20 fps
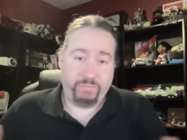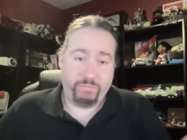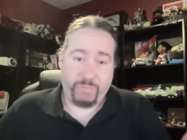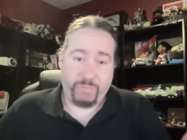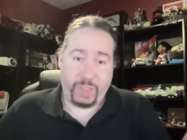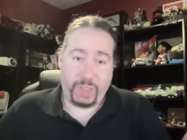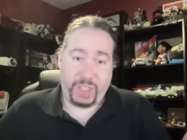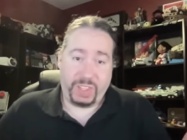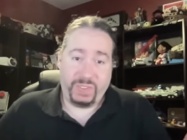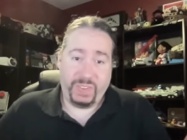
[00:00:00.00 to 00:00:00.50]

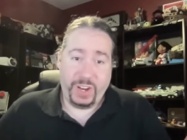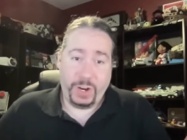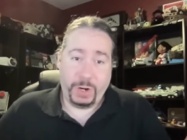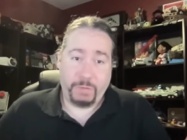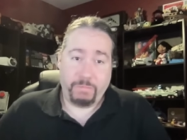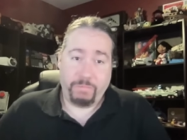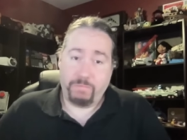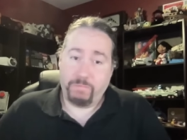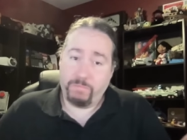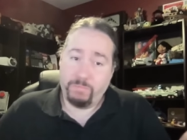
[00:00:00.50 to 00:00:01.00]
and that's
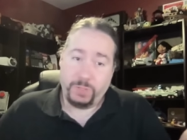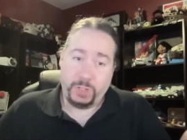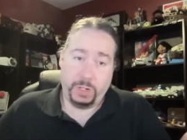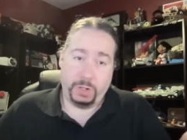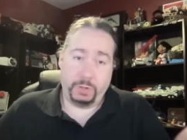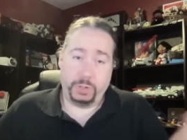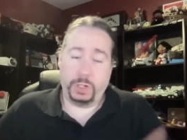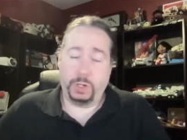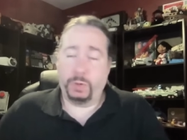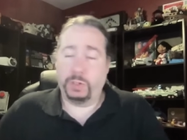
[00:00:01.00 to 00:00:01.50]
fair. You
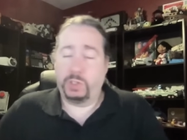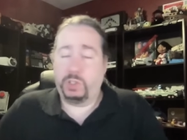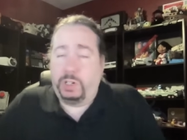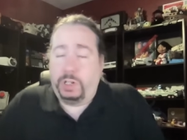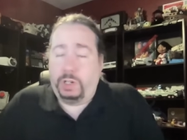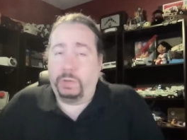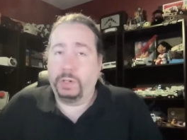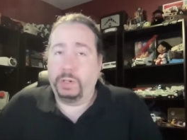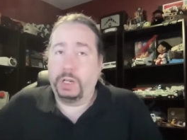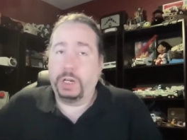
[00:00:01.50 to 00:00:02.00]
don't know what you
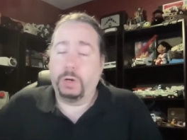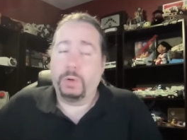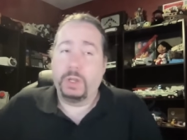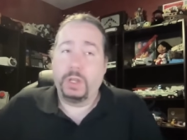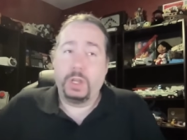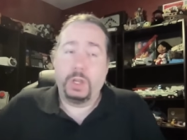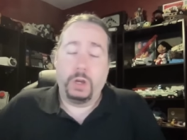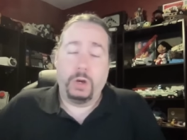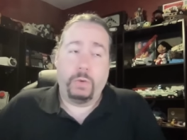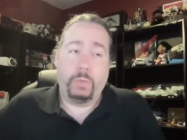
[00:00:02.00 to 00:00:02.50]
don't know.
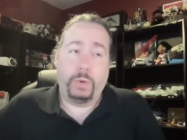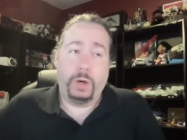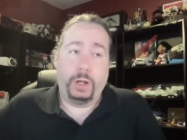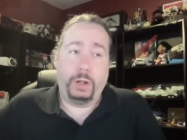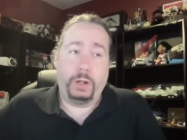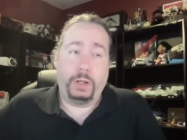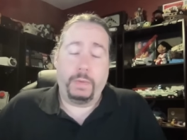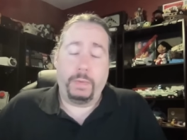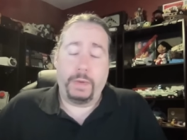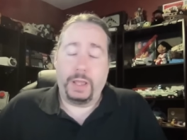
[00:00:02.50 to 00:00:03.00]

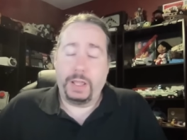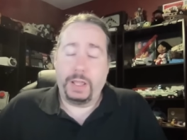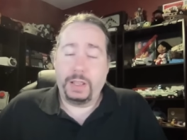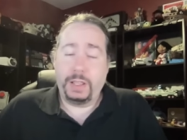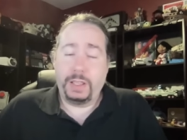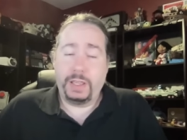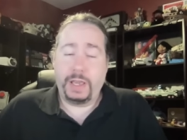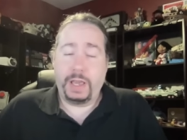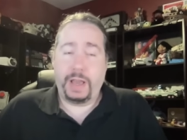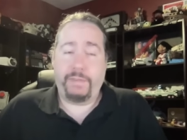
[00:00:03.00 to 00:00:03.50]
Well, uh, in
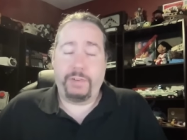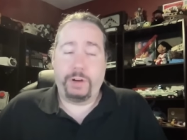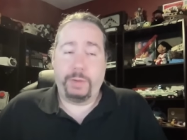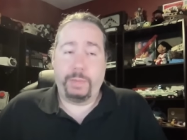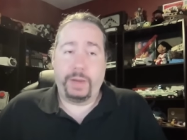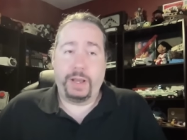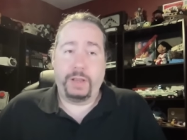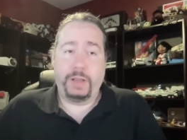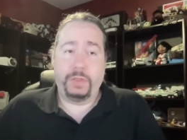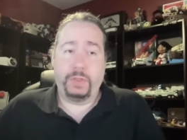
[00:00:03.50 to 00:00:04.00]
the
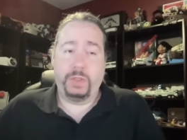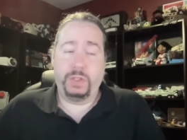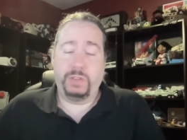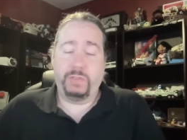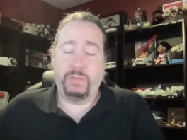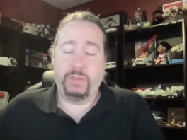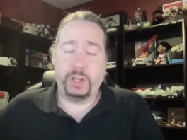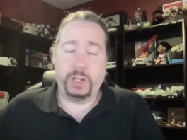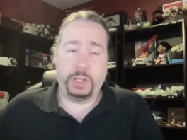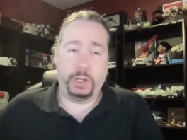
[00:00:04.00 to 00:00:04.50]
aftermath of this
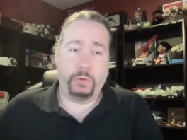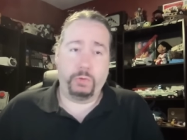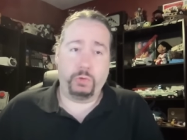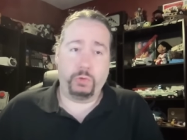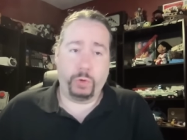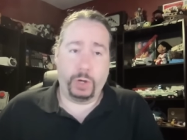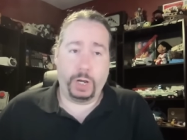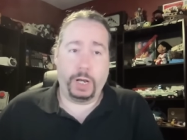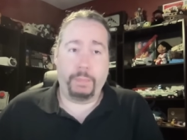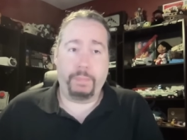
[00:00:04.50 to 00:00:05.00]
video
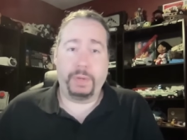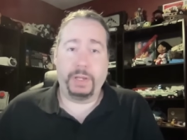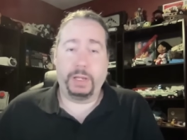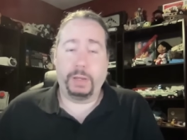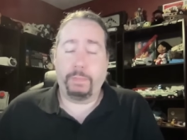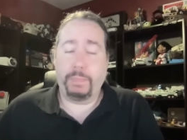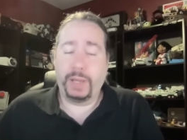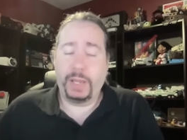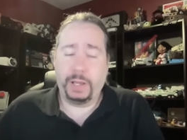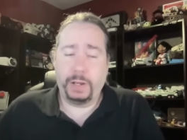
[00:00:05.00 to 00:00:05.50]
dropping,
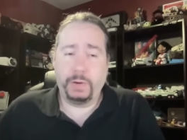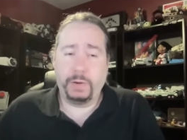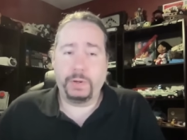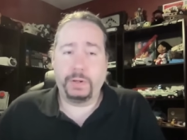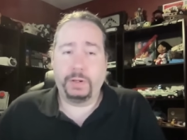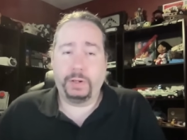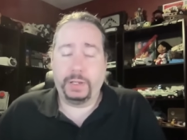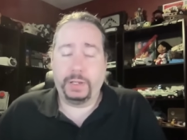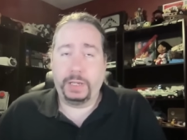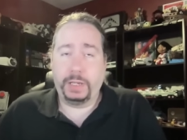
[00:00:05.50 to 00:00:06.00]

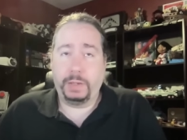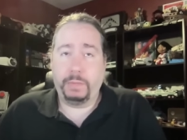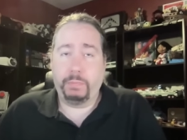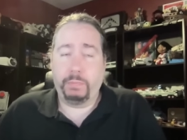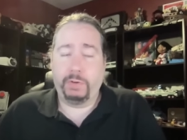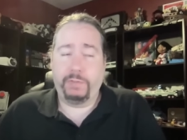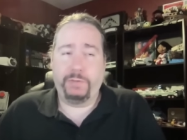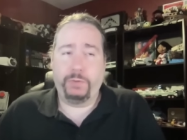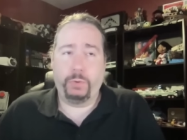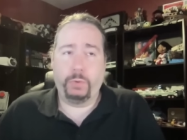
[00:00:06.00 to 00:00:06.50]
apparently
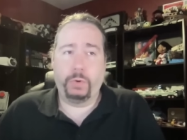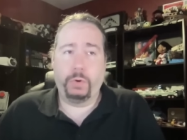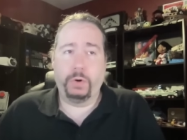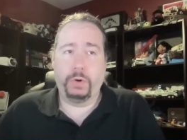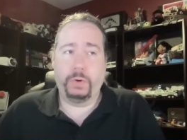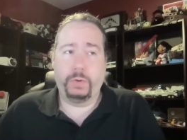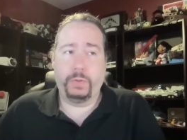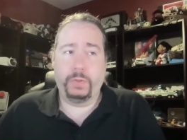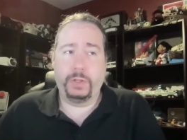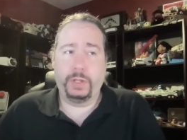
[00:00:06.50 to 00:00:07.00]

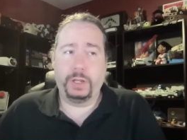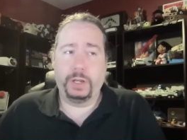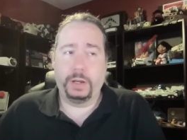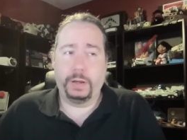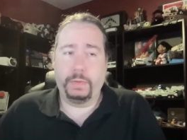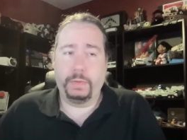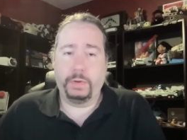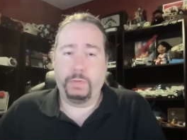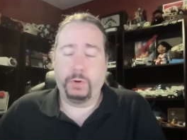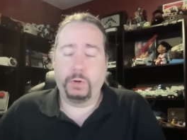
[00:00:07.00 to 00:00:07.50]
before the
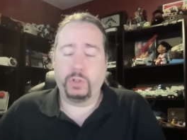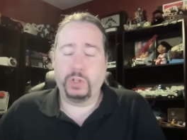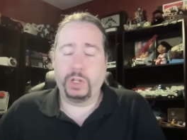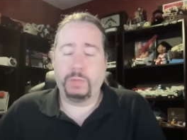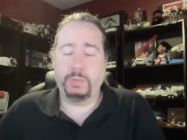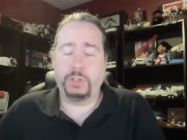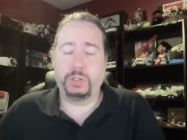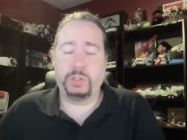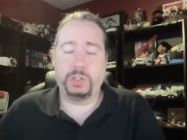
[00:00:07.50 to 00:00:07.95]
uh, for James